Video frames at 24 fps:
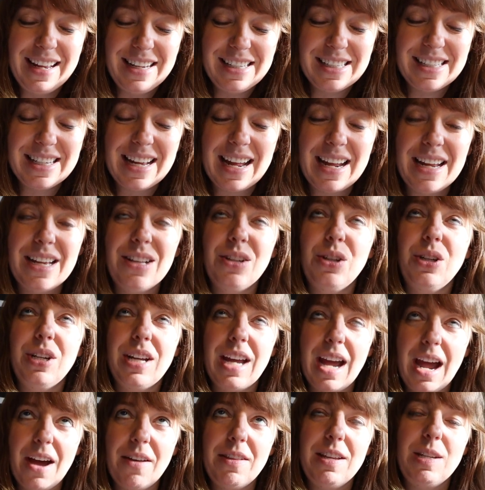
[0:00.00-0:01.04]
he's saying,
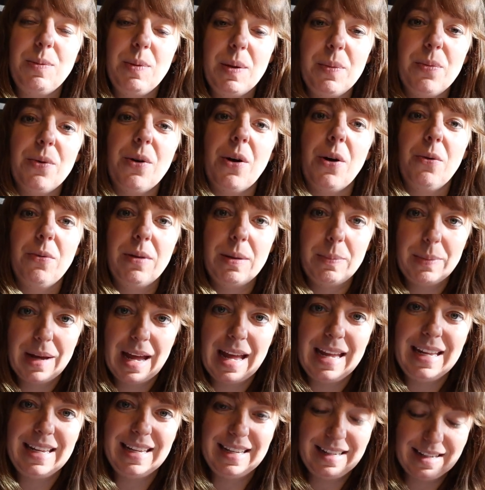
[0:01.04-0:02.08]
look at how these people are
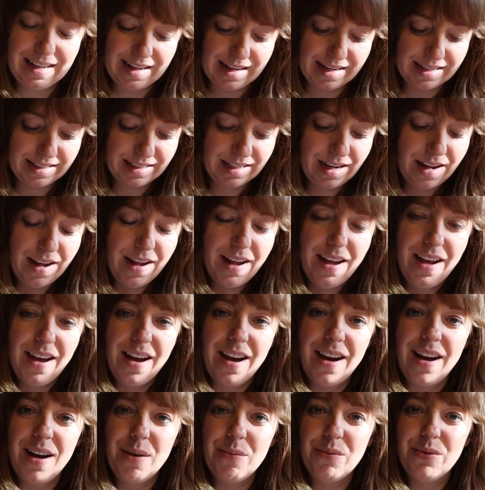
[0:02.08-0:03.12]
repaying us
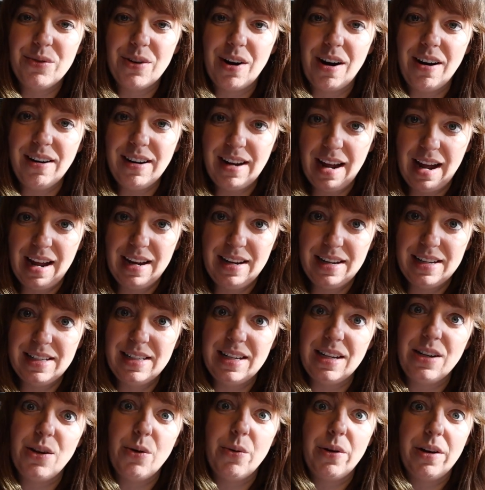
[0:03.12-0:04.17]
um, for our
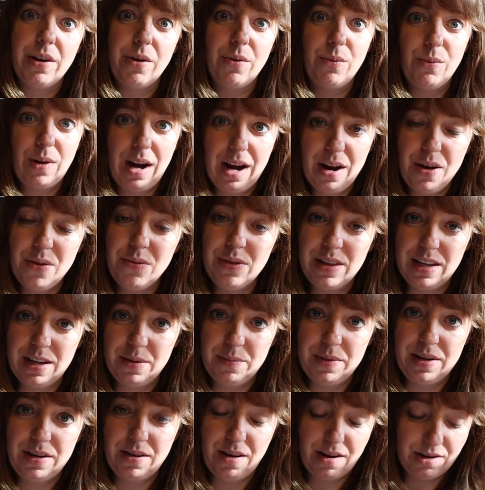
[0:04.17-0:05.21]
kindness and going around
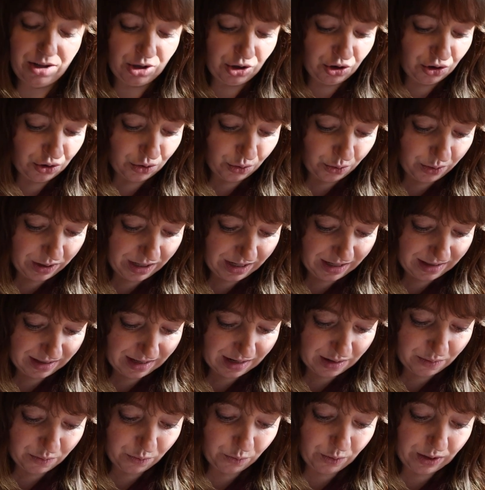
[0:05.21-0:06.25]
them and not destroying
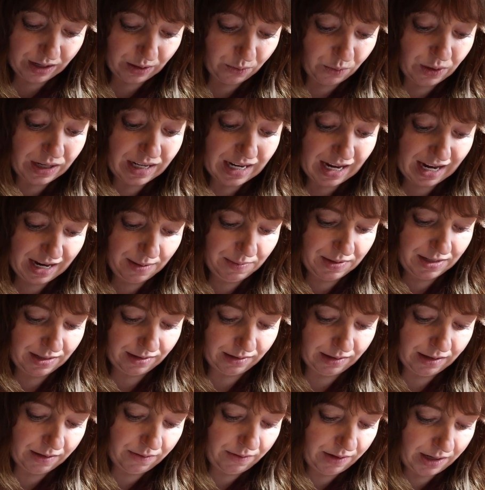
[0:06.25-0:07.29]
them when we came
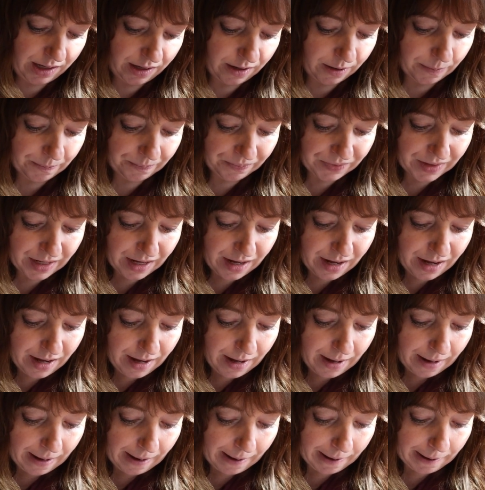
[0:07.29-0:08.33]
to live here.
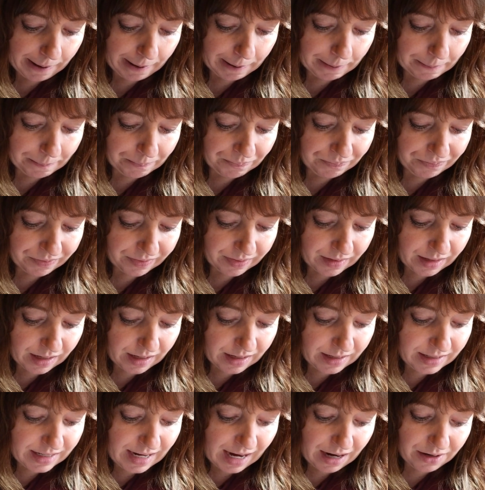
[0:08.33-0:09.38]
Um,
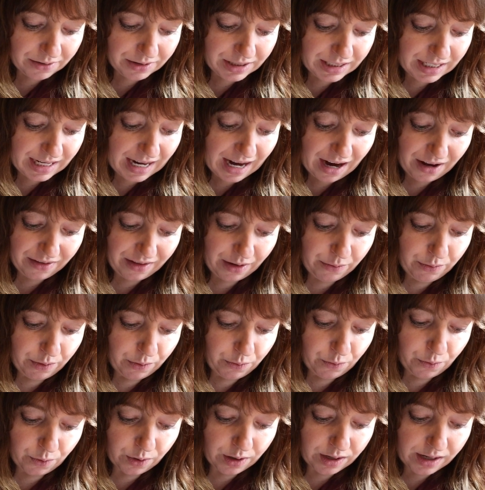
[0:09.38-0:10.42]
now see how they
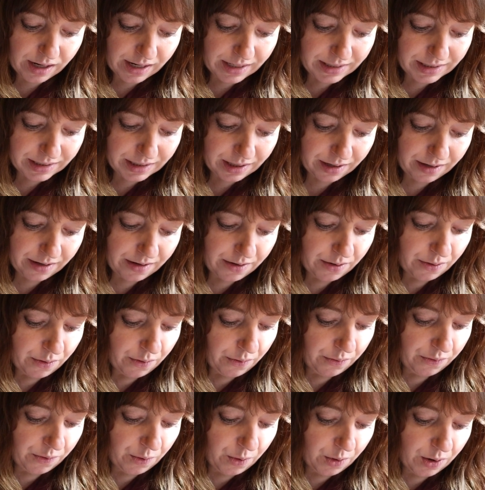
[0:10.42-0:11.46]
reward us,
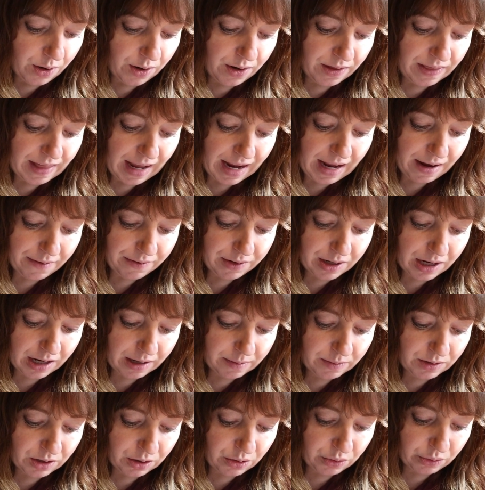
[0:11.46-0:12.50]
for they have
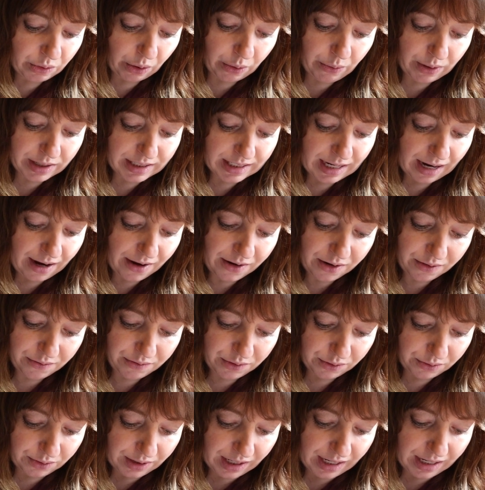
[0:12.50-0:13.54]
come to throw us out
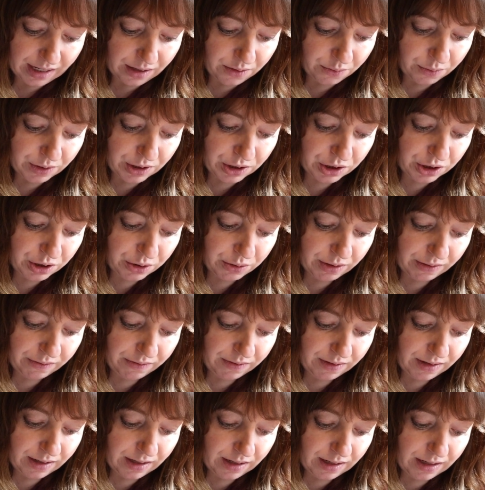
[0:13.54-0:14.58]
of your land which you
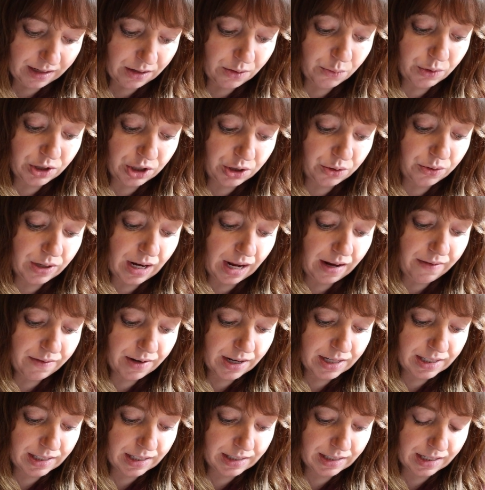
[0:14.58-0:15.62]
have which you gave
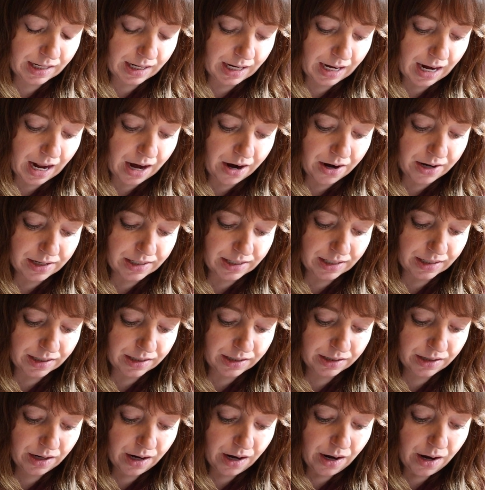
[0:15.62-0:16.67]
us as an
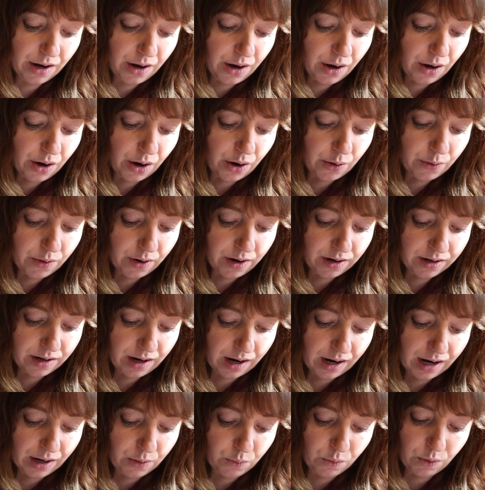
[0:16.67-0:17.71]
inheritance. Oh our
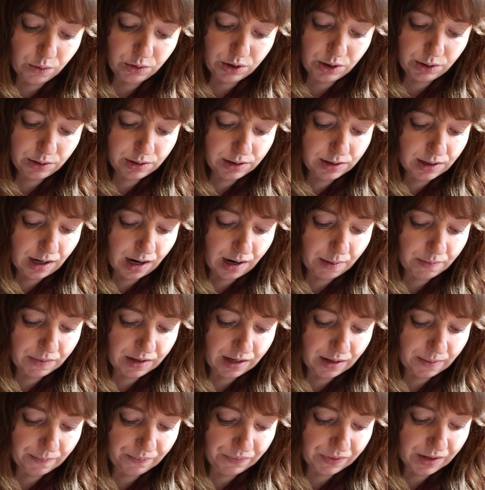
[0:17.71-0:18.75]
God, won't you stop
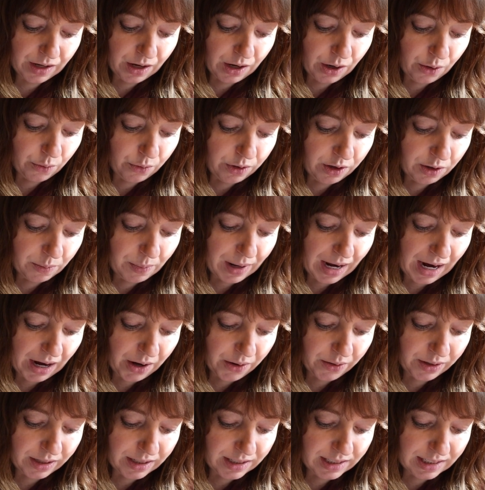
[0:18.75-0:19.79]
them? We are
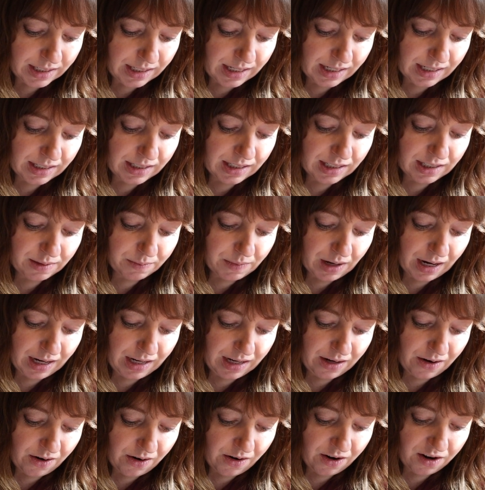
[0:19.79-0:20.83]
powerless against this
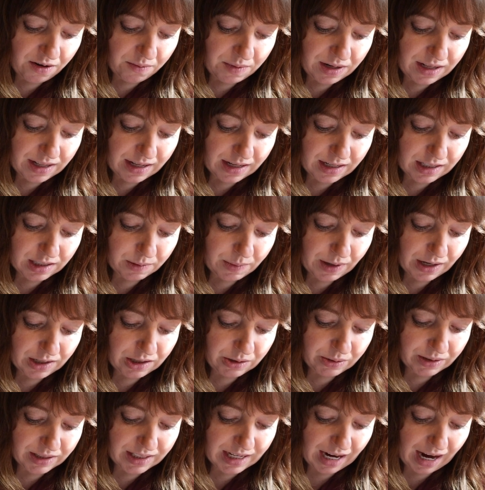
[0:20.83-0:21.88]
mighty army that is about
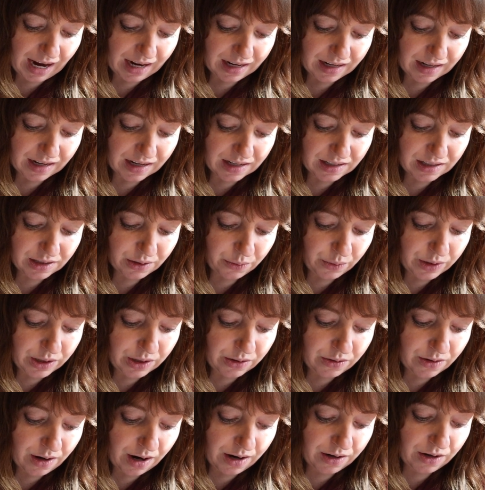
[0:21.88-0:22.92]
to attack us. We
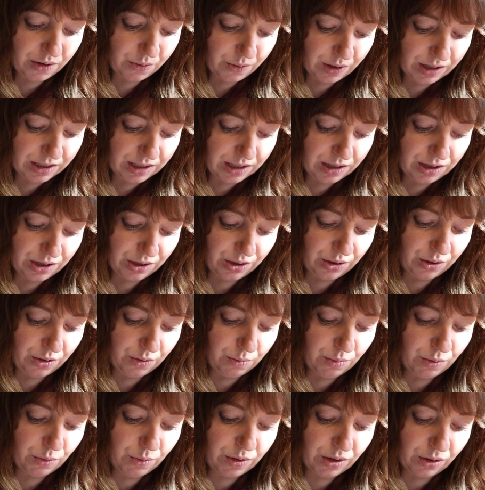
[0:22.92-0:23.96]
do not know what to
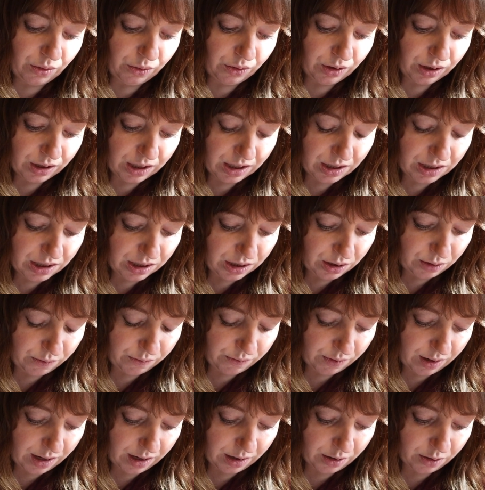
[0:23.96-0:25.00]
do, but we are looking to you
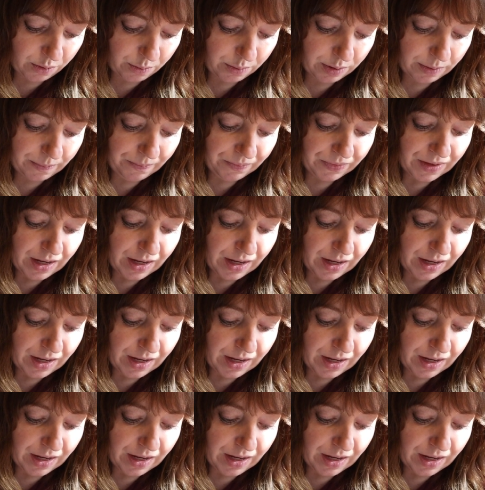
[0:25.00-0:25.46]
for help.